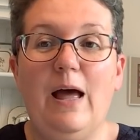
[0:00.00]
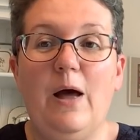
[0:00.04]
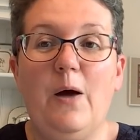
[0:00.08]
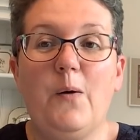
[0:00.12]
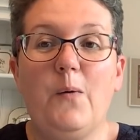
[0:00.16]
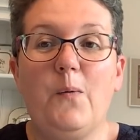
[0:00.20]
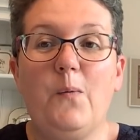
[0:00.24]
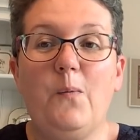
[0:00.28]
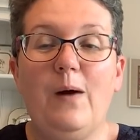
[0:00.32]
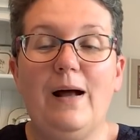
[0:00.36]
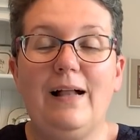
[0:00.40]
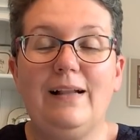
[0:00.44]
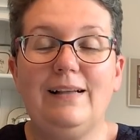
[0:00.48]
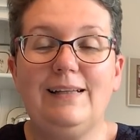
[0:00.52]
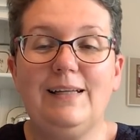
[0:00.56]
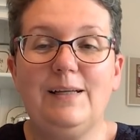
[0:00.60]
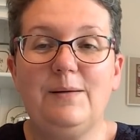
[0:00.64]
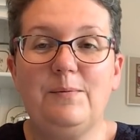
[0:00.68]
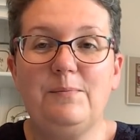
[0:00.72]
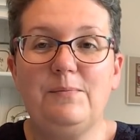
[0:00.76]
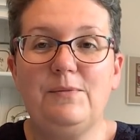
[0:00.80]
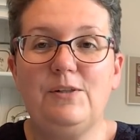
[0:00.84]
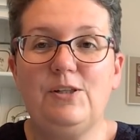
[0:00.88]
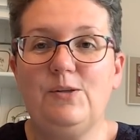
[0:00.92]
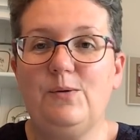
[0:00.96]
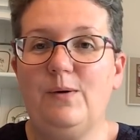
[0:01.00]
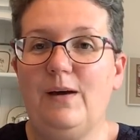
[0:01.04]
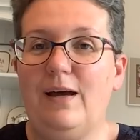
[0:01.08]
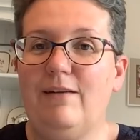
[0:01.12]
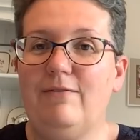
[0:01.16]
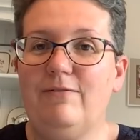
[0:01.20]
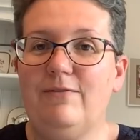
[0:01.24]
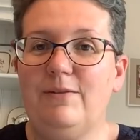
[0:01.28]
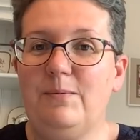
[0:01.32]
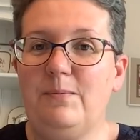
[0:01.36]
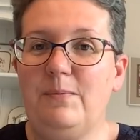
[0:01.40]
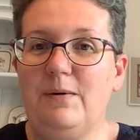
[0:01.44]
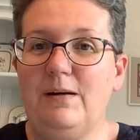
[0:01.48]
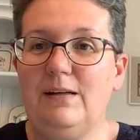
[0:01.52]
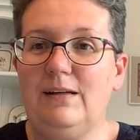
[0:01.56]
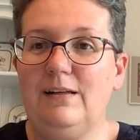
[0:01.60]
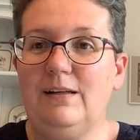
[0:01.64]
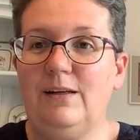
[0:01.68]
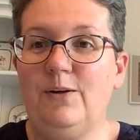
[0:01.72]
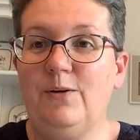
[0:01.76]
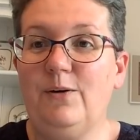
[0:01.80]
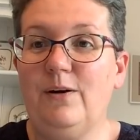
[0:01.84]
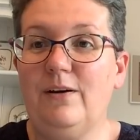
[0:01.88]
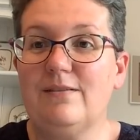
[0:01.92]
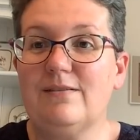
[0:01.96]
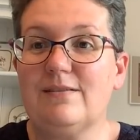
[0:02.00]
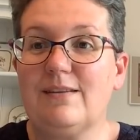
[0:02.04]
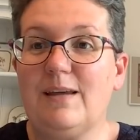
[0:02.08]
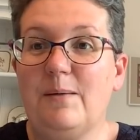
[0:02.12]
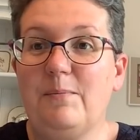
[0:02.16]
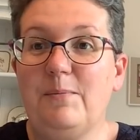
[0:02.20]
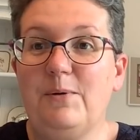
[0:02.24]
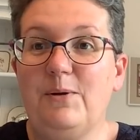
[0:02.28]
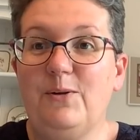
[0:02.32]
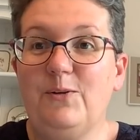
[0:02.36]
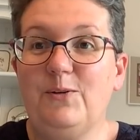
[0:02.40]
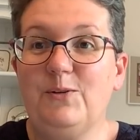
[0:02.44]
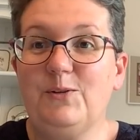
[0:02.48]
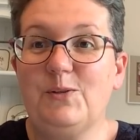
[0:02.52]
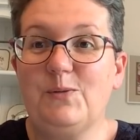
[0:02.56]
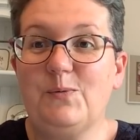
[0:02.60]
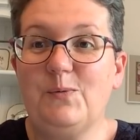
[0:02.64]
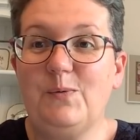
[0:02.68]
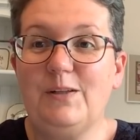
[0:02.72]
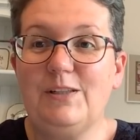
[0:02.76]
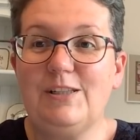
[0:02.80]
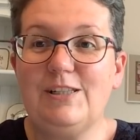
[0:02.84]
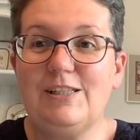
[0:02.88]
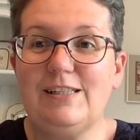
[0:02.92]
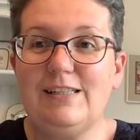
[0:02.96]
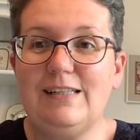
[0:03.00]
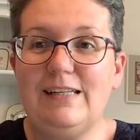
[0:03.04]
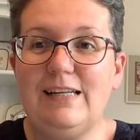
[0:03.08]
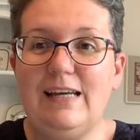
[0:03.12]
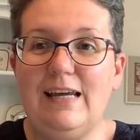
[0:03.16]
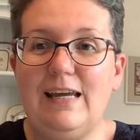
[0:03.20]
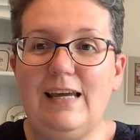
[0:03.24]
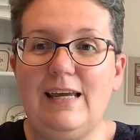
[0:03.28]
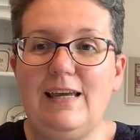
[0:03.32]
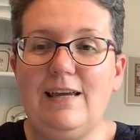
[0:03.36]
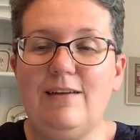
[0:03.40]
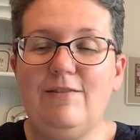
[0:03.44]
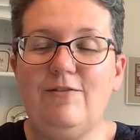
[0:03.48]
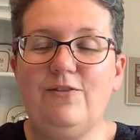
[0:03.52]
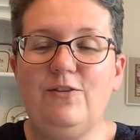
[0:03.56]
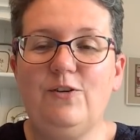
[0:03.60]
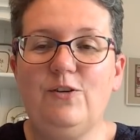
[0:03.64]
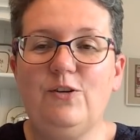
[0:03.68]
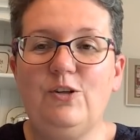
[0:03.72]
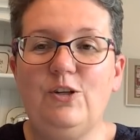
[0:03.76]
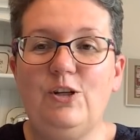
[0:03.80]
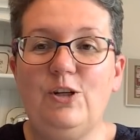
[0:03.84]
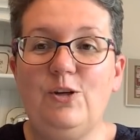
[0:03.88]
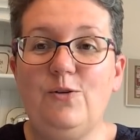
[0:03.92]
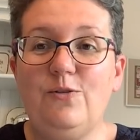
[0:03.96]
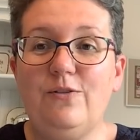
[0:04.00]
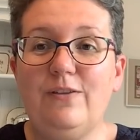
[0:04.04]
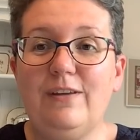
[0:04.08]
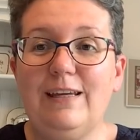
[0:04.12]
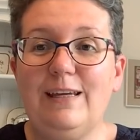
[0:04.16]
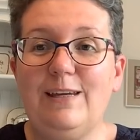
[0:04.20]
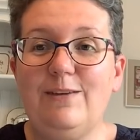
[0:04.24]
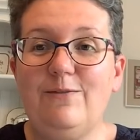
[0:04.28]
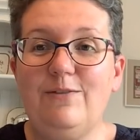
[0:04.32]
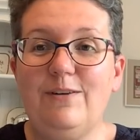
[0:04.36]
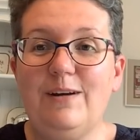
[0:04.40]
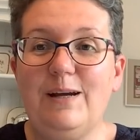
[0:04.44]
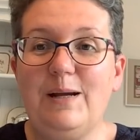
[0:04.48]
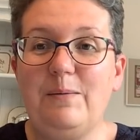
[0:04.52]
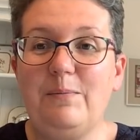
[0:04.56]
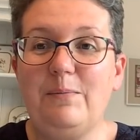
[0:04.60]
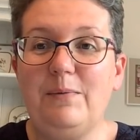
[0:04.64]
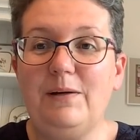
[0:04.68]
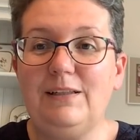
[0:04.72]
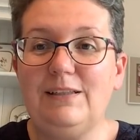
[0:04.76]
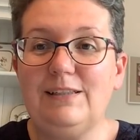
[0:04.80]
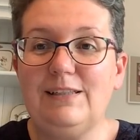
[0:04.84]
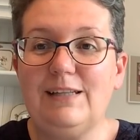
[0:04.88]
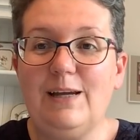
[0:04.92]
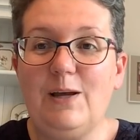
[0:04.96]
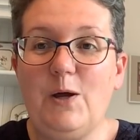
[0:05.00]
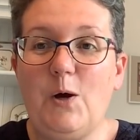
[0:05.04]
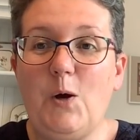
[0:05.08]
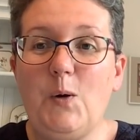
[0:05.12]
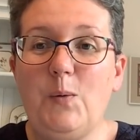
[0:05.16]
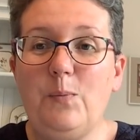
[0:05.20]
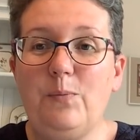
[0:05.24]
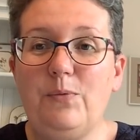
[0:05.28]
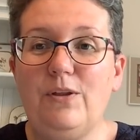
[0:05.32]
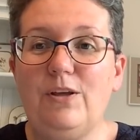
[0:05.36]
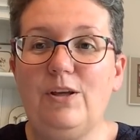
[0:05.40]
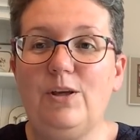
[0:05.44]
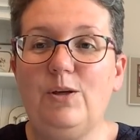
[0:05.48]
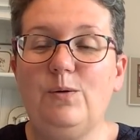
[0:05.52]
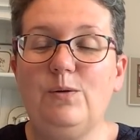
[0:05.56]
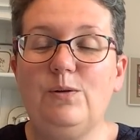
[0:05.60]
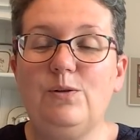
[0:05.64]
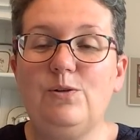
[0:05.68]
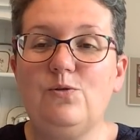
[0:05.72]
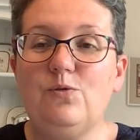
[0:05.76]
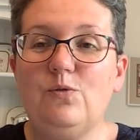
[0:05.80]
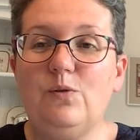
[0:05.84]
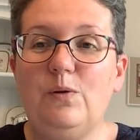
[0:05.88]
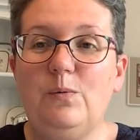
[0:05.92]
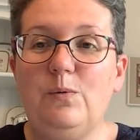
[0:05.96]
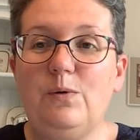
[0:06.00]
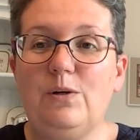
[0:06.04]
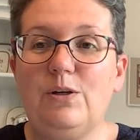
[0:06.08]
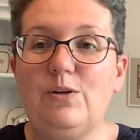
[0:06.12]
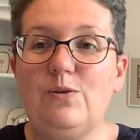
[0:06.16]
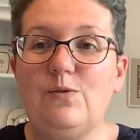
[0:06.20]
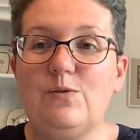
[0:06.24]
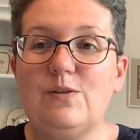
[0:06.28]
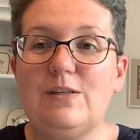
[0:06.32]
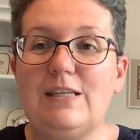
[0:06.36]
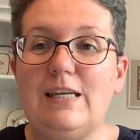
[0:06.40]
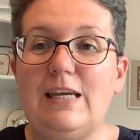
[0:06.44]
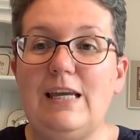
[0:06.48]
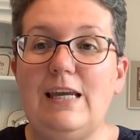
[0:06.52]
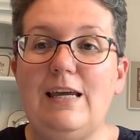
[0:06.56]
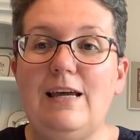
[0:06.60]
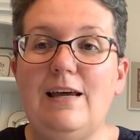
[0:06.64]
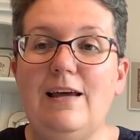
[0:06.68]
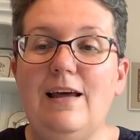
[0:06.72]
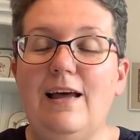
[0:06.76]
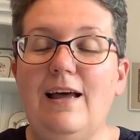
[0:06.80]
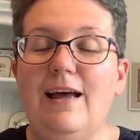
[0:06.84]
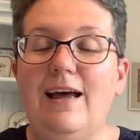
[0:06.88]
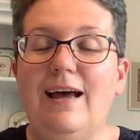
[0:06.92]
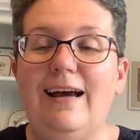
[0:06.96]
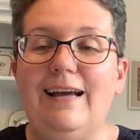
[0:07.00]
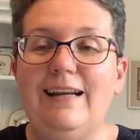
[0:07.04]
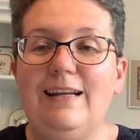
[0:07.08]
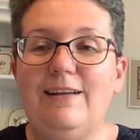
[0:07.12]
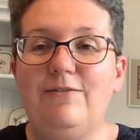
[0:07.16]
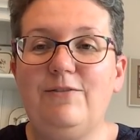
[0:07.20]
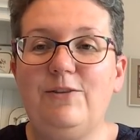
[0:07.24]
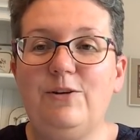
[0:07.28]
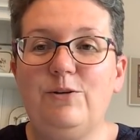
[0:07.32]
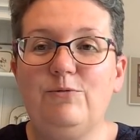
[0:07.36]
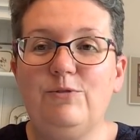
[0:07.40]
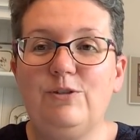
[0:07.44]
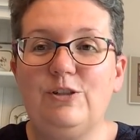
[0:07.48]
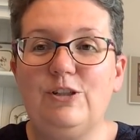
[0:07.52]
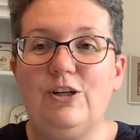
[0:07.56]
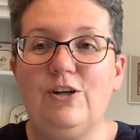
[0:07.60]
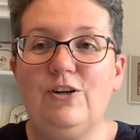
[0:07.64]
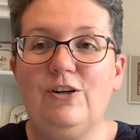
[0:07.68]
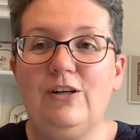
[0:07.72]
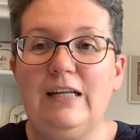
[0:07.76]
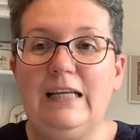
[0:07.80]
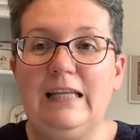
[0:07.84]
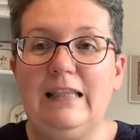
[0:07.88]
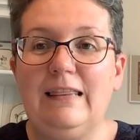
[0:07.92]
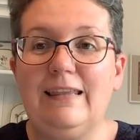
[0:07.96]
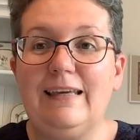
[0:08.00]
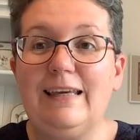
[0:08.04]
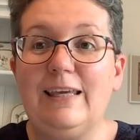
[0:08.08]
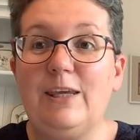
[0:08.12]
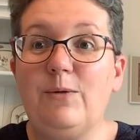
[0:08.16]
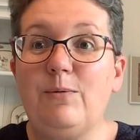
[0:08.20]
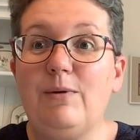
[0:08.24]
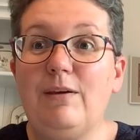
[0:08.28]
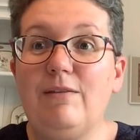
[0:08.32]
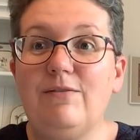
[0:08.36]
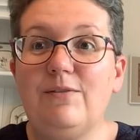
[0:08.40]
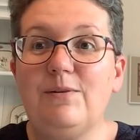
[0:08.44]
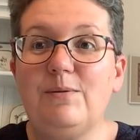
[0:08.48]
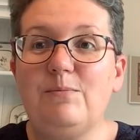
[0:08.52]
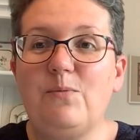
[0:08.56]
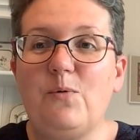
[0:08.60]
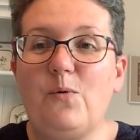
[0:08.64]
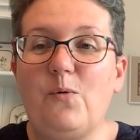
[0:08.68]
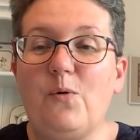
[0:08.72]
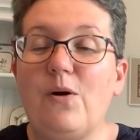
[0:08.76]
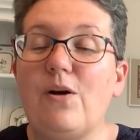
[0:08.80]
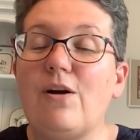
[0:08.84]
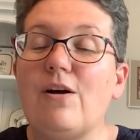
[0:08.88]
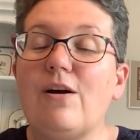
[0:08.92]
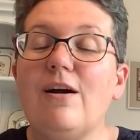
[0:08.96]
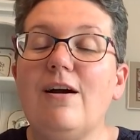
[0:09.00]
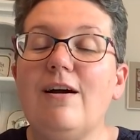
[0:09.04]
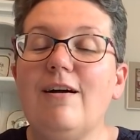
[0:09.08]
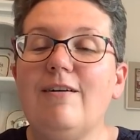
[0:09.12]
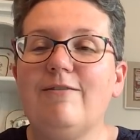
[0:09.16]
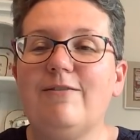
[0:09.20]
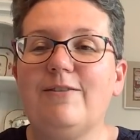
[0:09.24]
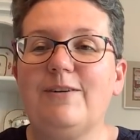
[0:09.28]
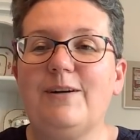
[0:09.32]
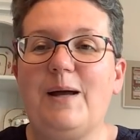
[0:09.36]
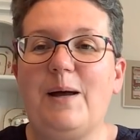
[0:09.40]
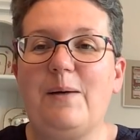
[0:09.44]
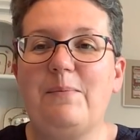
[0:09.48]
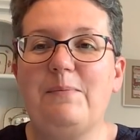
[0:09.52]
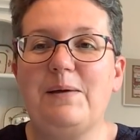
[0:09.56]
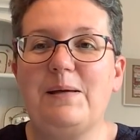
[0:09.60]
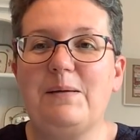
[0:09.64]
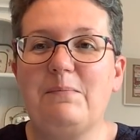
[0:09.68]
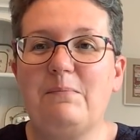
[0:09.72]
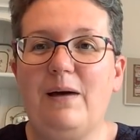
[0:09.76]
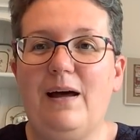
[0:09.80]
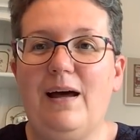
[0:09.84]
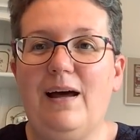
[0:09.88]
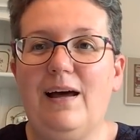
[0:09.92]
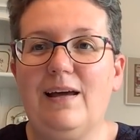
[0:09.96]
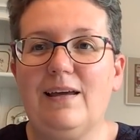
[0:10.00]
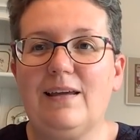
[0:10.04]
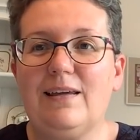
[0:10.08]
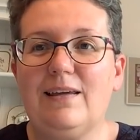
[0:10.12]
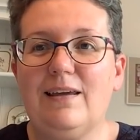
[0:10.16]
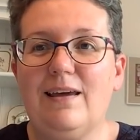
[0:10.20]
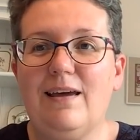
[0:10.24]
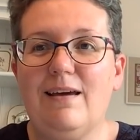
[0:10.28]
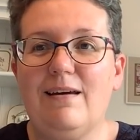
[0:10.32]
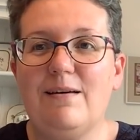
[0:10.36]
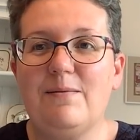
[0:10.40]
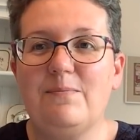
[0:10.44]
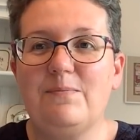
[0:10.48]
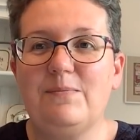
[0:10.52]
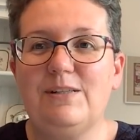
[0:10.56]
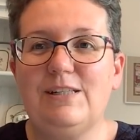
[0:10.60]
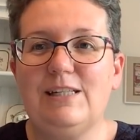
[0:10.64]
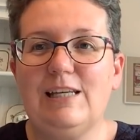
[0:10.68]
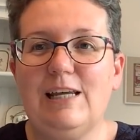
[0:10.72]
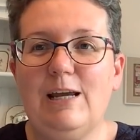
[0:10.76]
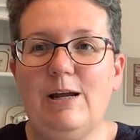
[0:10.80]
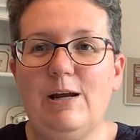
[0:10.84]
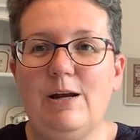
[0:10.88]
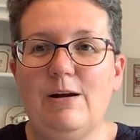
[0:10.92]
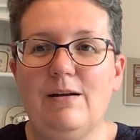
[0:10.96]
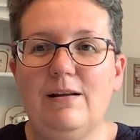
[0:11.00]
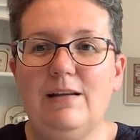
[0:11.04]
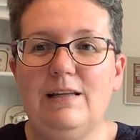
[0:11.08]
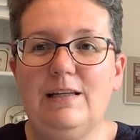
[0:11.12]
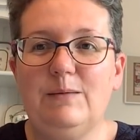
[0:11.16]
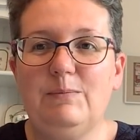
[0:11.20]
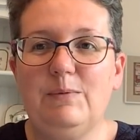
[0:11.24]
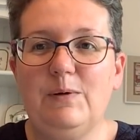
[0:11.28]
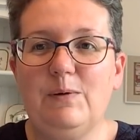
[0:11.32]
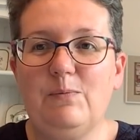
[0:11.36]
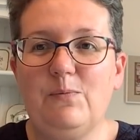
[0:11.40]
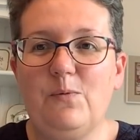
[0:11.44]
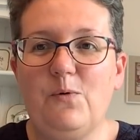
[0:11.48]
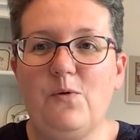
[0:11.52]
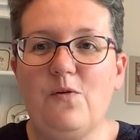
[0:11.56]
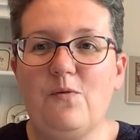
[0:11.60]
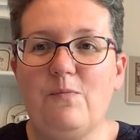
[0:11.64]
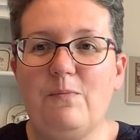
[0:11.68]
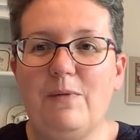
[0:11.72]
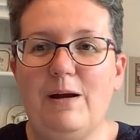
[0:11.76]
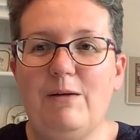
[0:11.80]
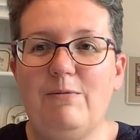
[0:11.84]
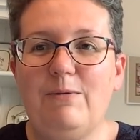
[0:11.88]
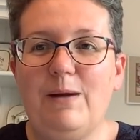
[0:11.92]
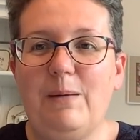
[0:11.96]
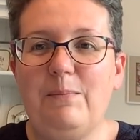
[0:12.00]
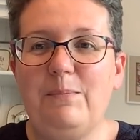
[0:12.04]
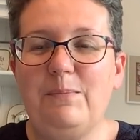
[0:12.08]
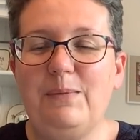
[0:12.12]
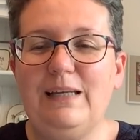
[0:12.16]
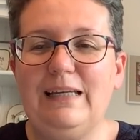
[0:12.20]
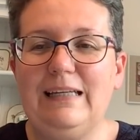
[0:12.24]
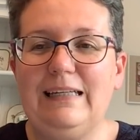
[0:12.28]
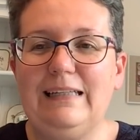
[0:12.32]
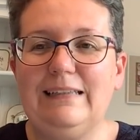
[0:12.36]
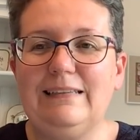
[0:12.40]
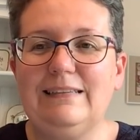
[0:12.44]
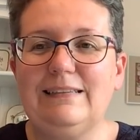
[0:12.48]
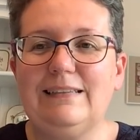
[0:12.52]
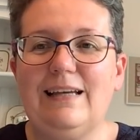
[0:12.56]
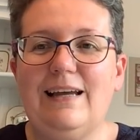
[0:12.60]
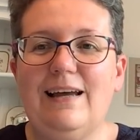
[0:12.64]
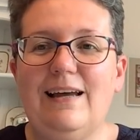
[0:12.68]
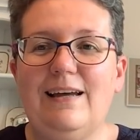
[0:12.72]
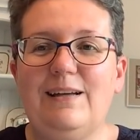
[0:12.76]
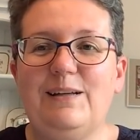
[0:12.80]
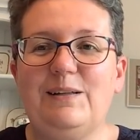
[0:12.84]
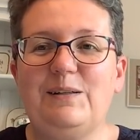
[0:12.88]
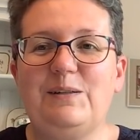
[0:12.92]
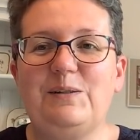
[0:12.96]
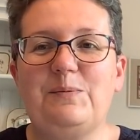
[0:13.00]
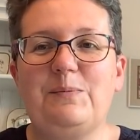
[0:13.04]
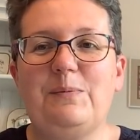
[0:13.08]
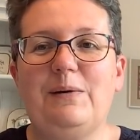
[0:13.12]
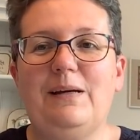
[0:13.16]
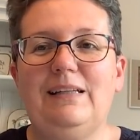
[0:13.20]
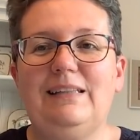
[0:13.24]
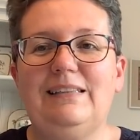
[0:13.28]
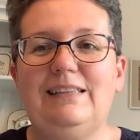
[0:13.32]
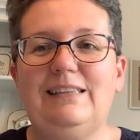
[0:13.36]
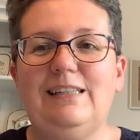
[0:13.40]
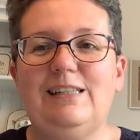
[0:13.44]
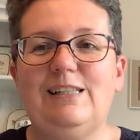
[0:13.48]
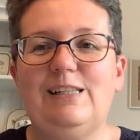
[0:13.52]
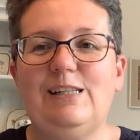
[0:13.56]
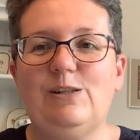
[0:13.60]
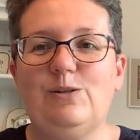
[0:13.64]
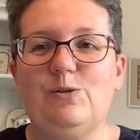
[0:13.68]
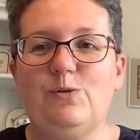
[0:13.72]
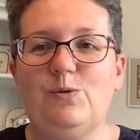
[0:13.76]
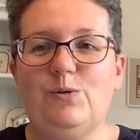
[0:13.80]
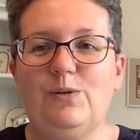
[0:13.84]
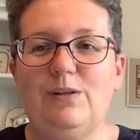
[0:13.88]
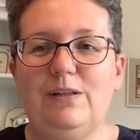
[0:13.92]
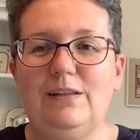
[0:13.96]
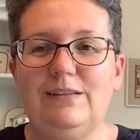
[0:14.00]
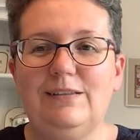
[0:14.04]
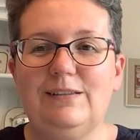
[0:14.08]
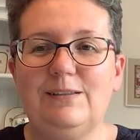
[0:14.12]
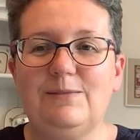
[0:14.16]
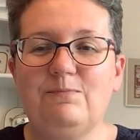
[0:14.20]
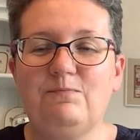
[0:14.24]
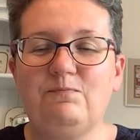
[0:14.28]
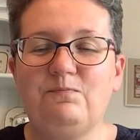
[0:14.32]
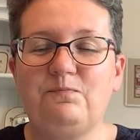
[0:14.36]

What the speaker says: Welcome to everyone who has come along to watch today. If you're new, thank you very much. I hope that you enjoy what you see. And if you're returning, thank you even more for coming back to hear a little bit more of my ramblings and my stitchy stories.